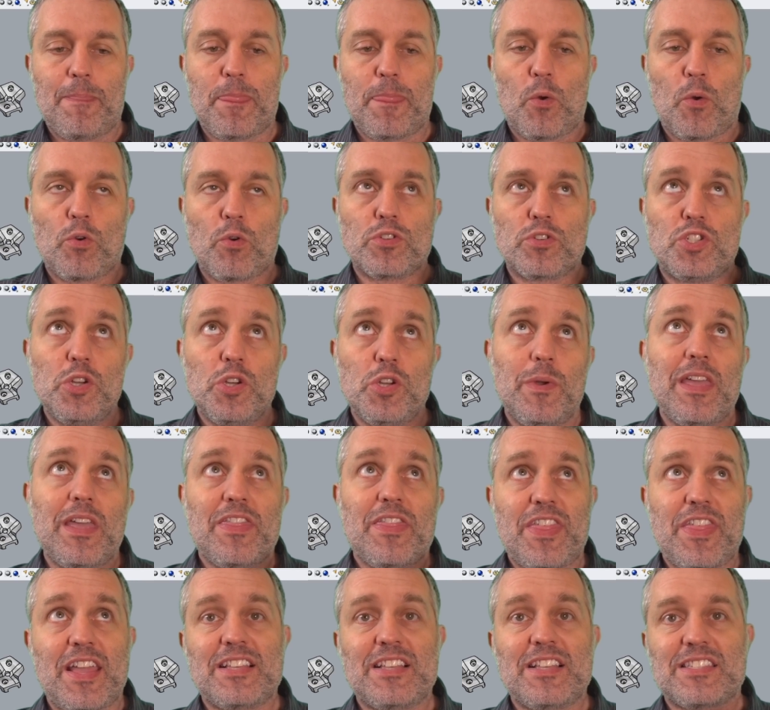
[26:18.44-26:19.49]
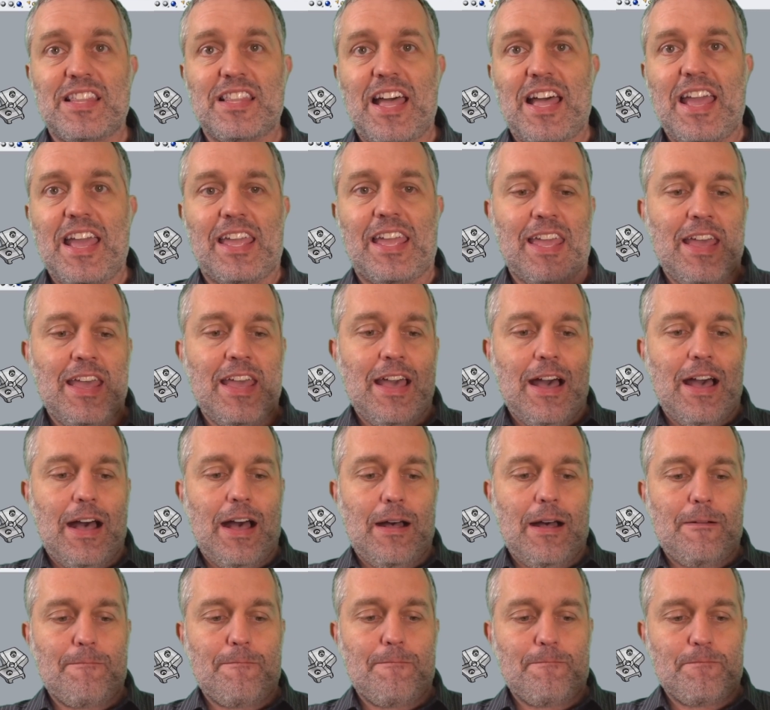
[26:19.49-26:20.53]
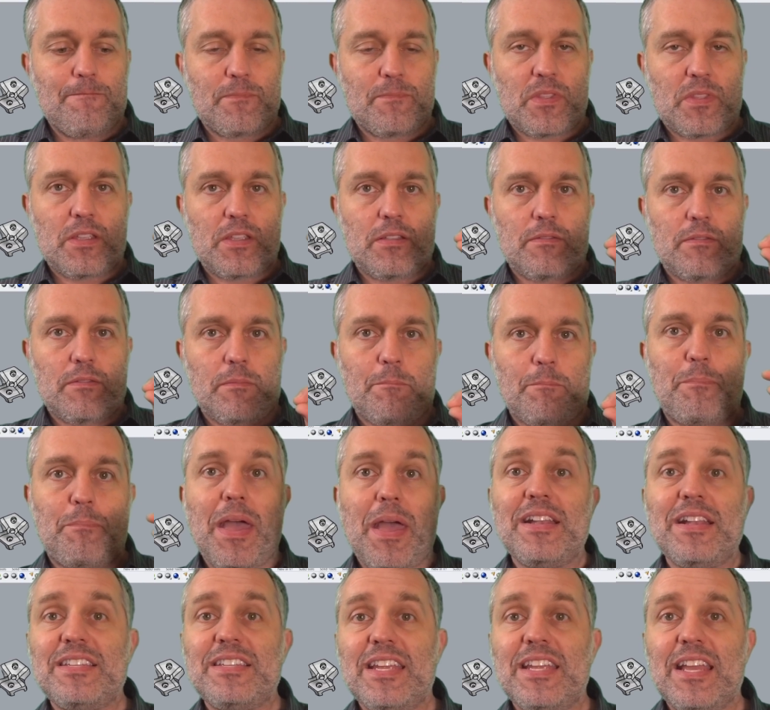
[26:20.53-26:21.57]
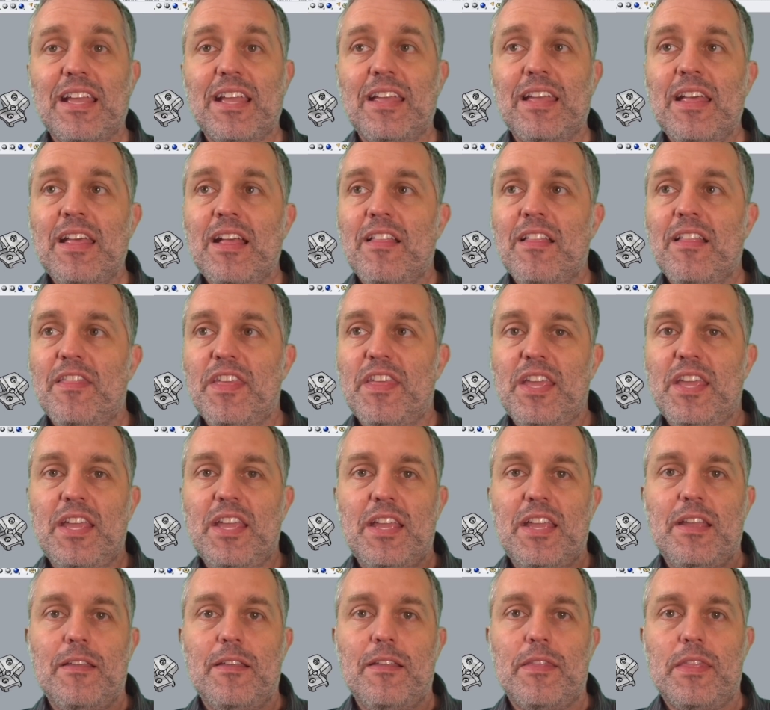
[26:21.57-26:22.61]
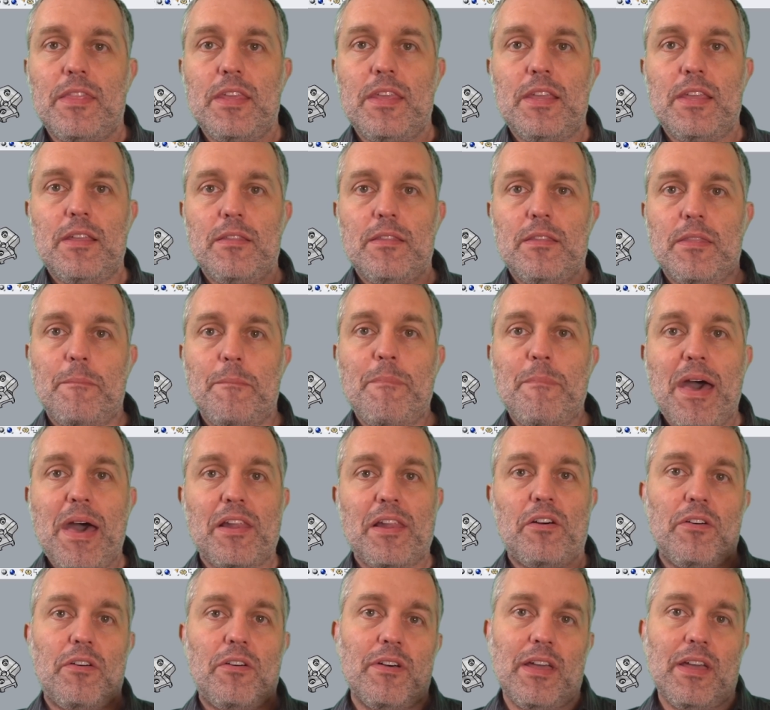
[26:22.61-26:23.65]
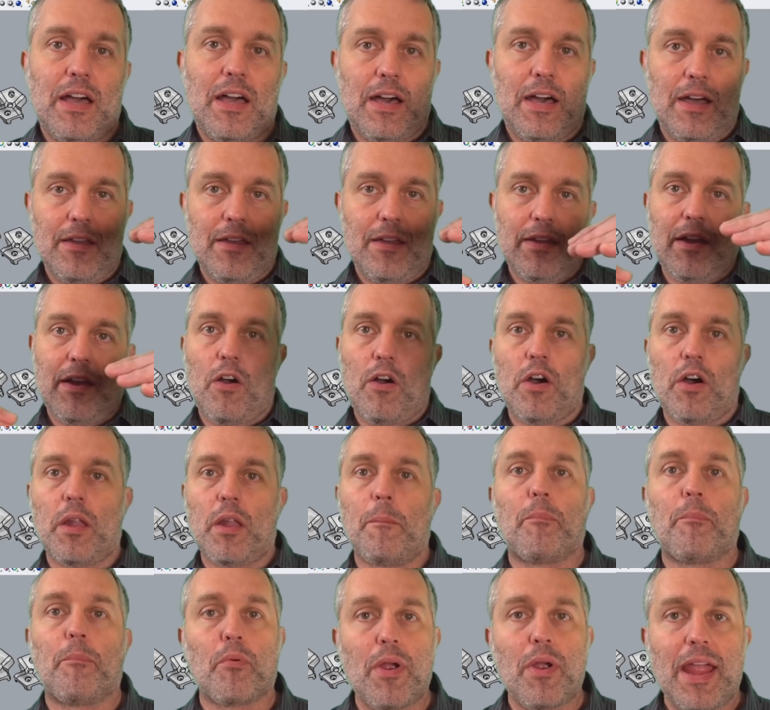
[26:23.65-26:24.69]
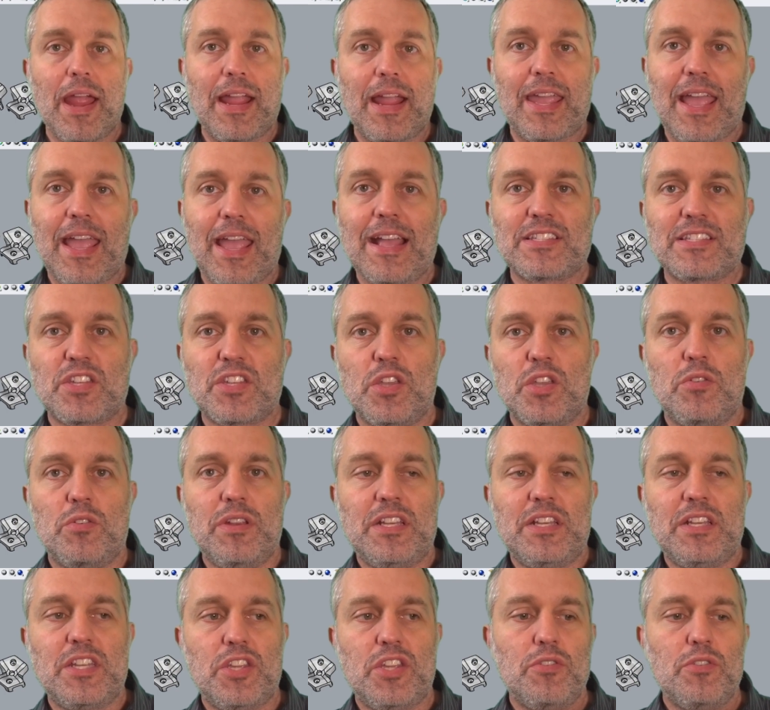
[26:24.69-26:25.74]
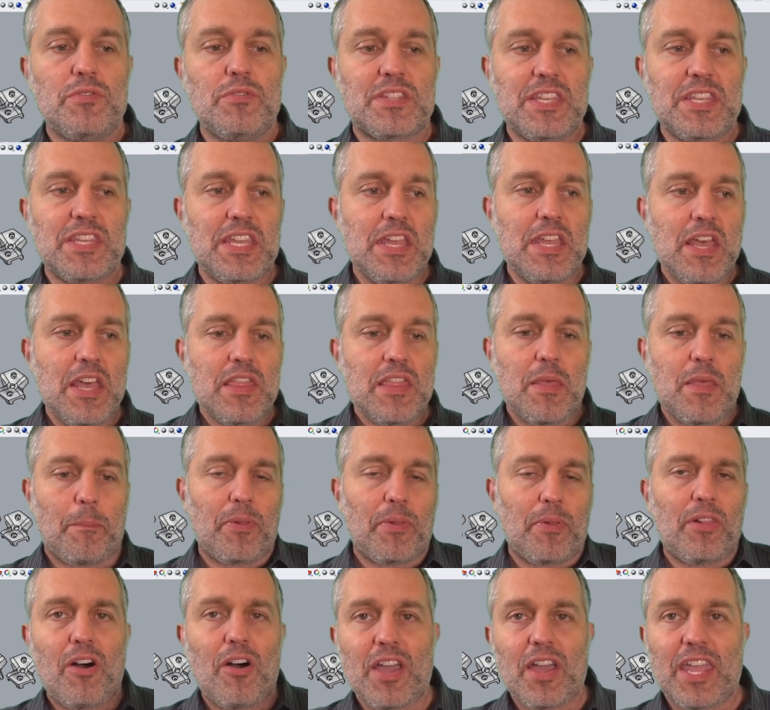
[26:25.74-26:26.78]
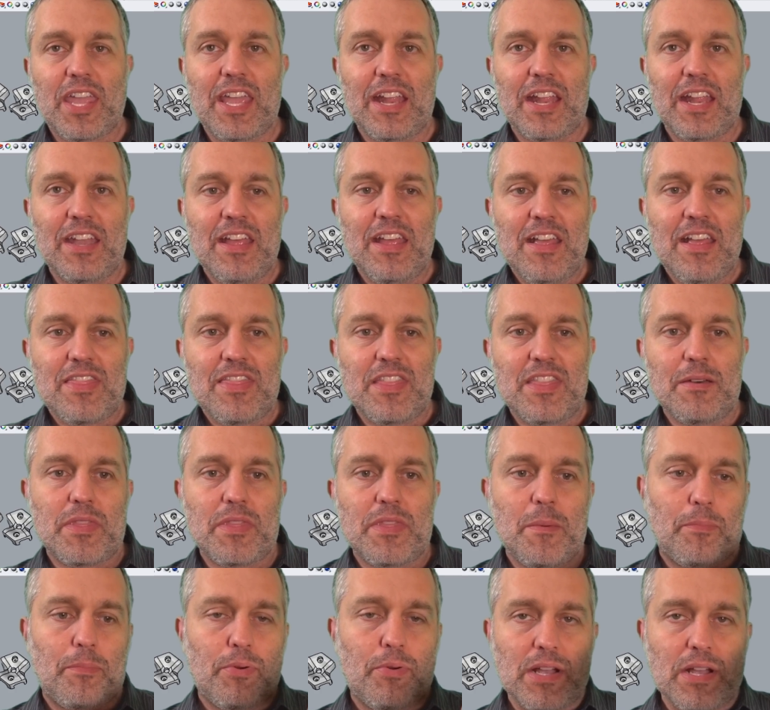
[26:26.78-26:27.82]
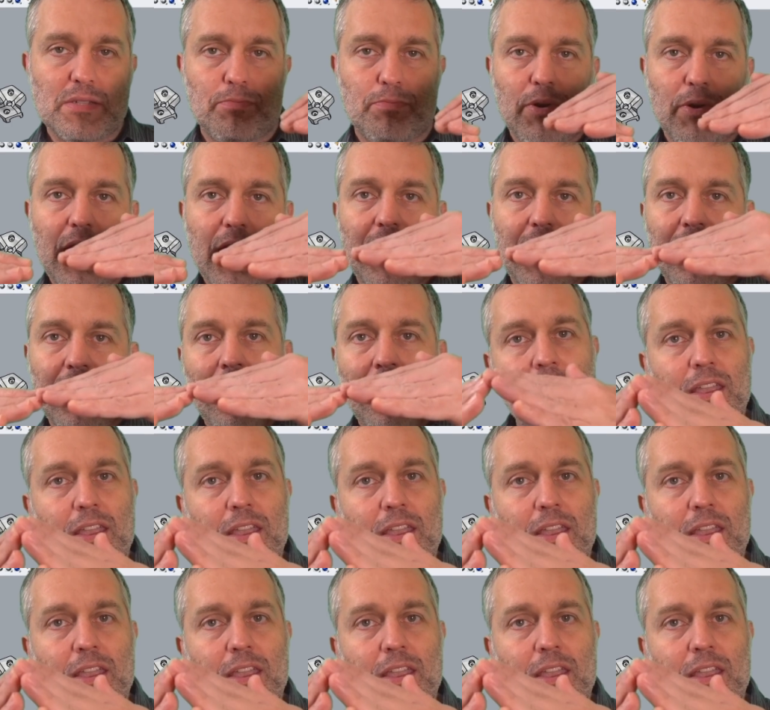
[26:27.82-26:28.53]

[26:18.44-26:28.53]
or doing things like bending the metal on a brake, and so you need to use the plugin, the press brake,